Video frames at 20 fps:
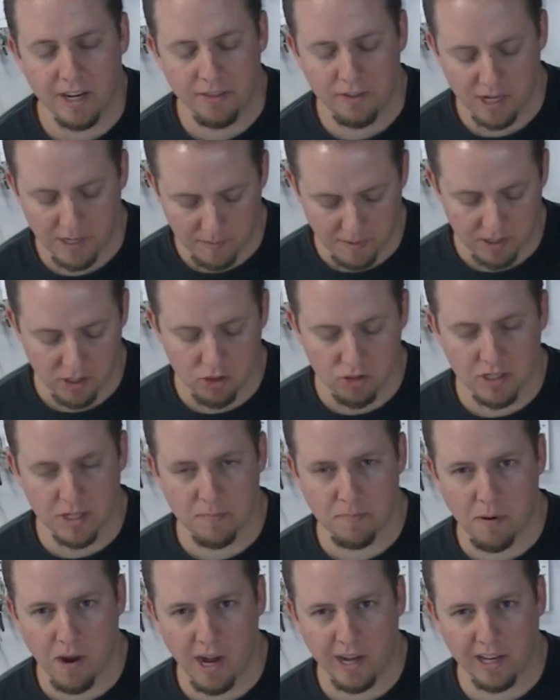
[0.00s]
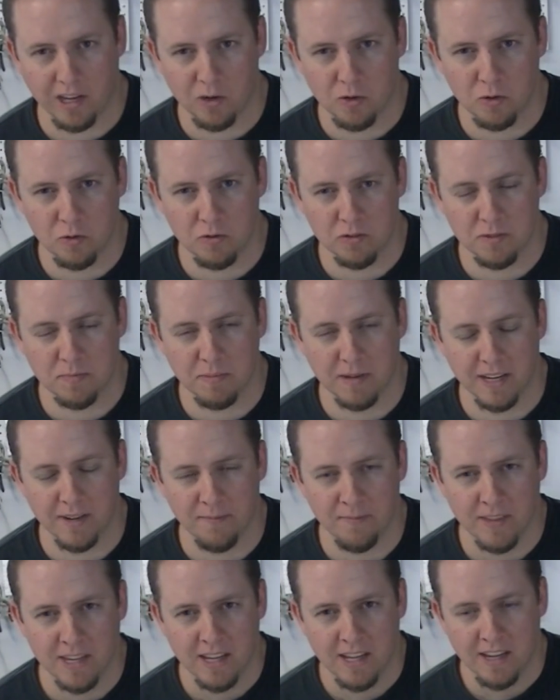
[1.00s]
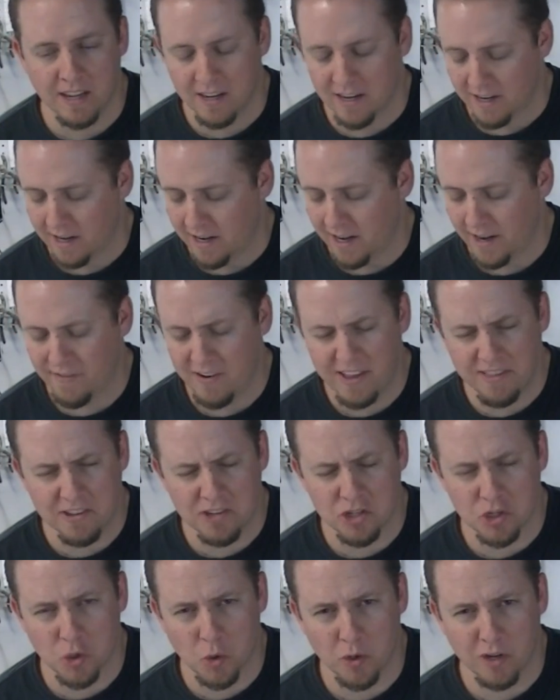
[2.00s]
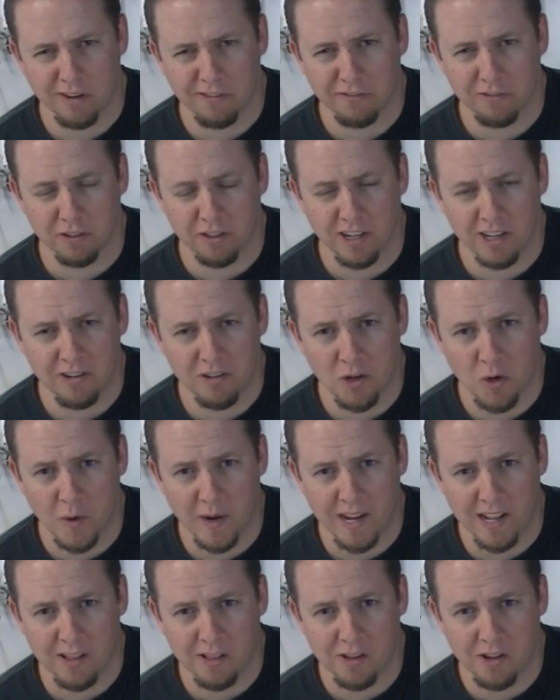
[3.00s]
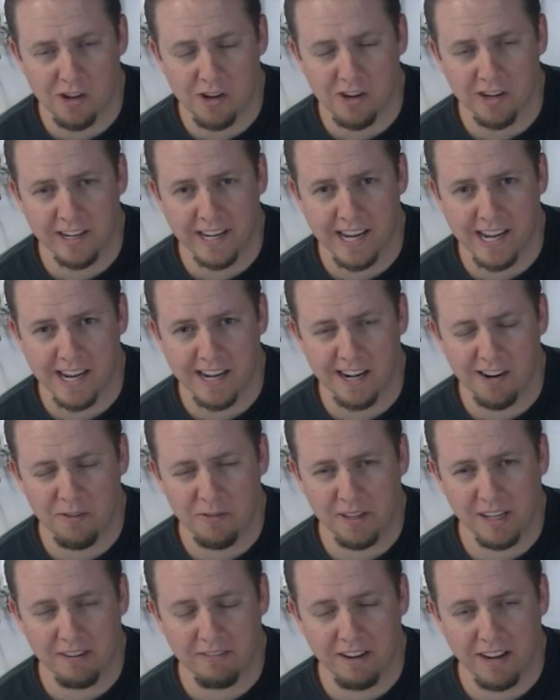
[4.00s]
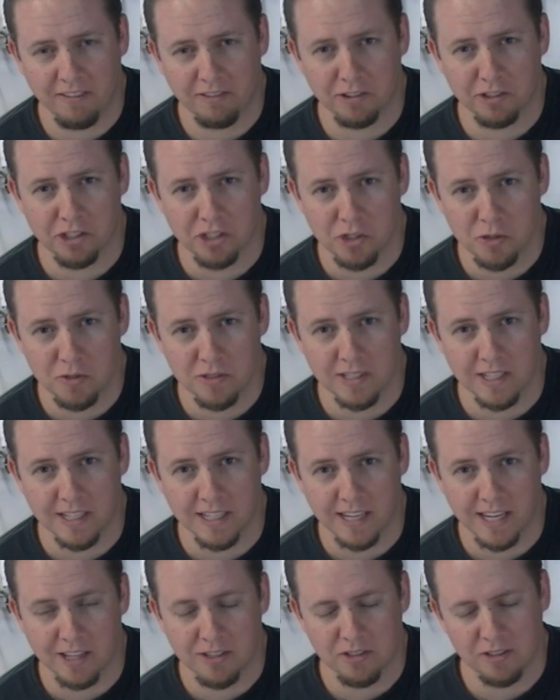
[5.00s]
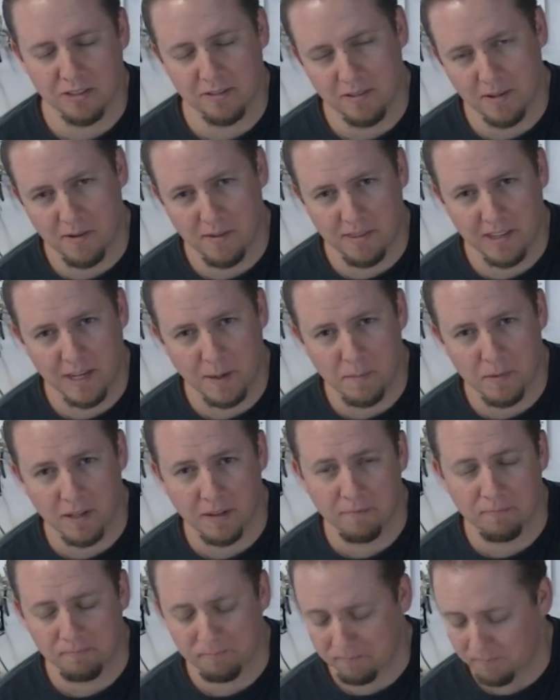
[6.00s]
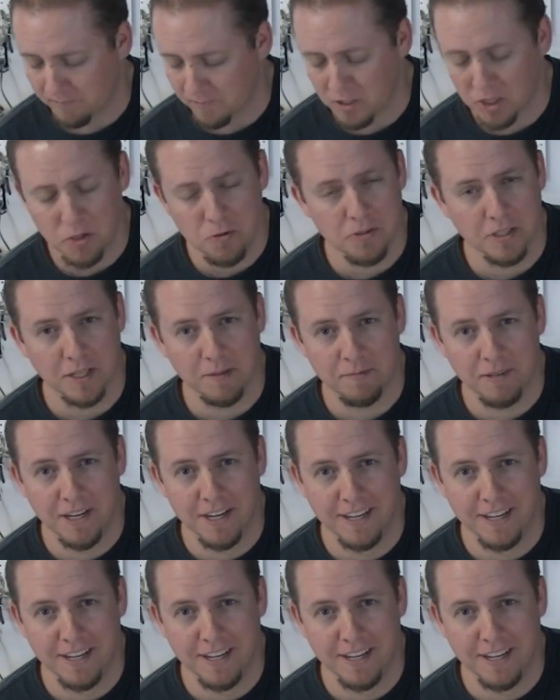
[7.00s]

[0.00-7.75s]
I thought about using pocket holes, but I've had this joiner for I don't know how long, and I don't think I've ever used it yet, so I think I'm going to use it,